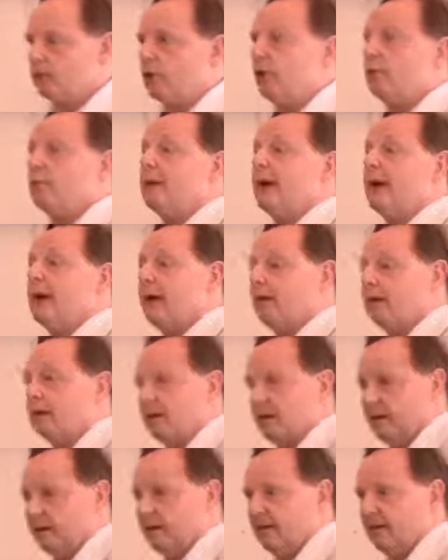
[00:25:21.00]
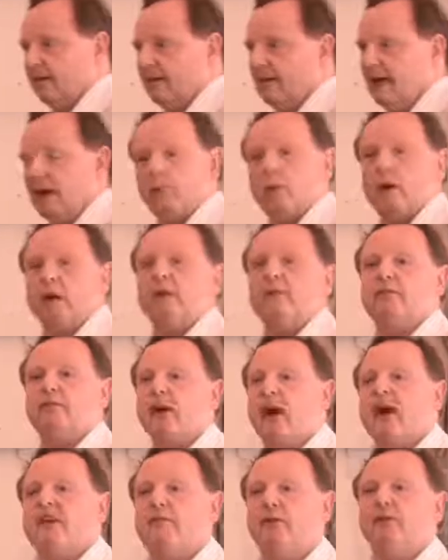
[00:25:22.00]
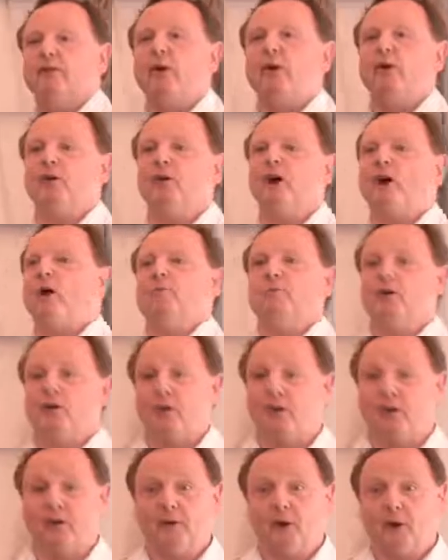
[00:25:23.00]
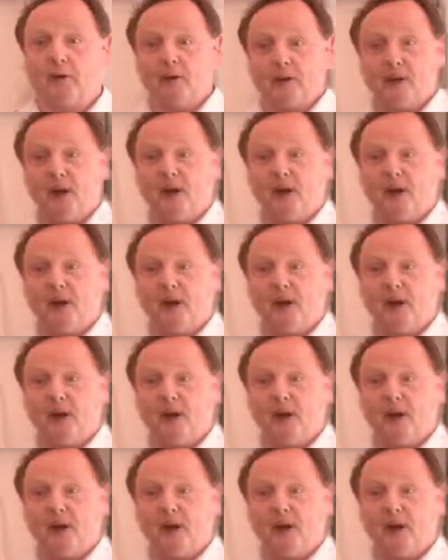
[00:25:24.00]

good behavior. And when a five-year-old can't put on their own